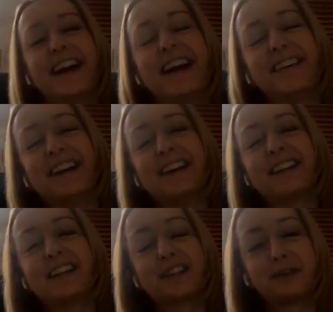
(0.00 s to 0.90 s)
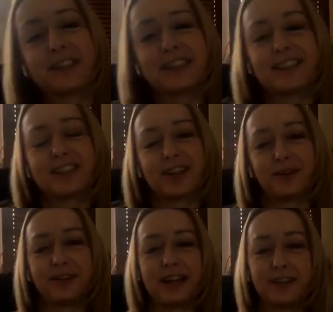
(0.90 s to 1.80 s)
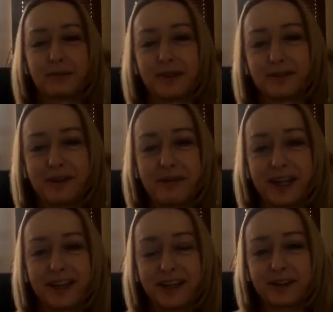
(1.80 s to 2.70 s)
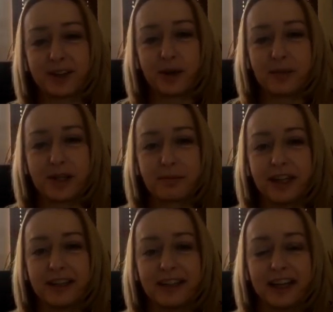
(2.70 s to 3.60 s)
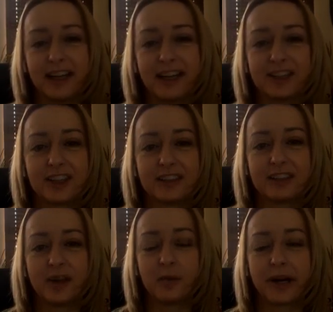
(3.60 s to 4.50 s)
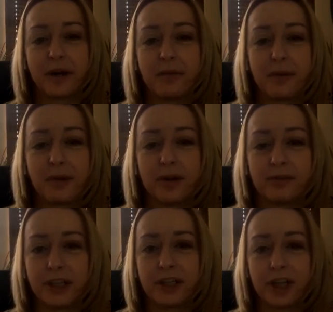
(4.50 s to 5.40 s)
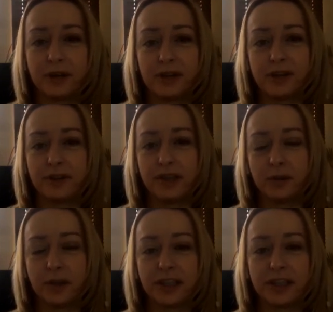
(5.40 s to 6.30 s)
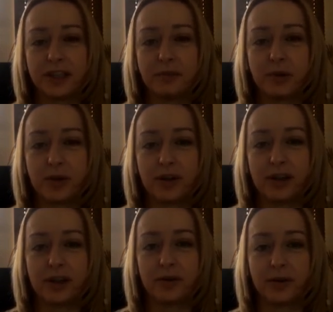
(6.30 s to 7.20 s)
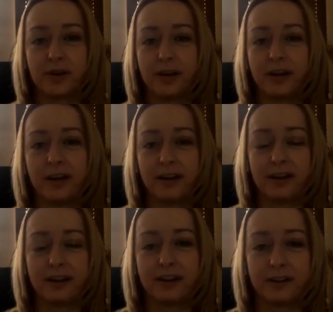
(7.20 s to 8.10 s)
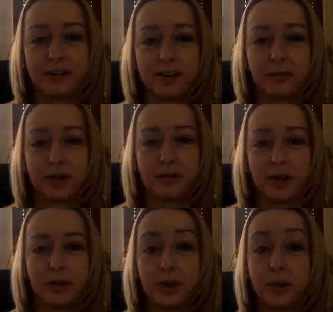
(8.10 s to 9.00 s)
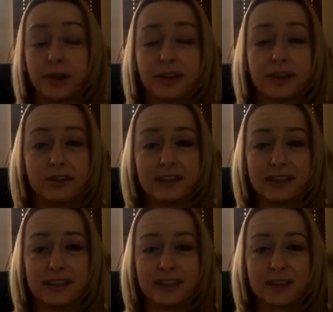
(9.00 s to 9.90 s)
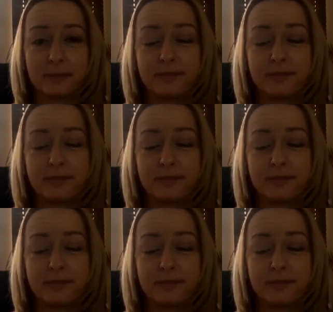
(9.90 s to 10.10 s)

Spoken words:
Well, this was so valuable for me. Thank you so much, Brendan. And just where can people reach out to you if they want to learn more or learn more about you, your services?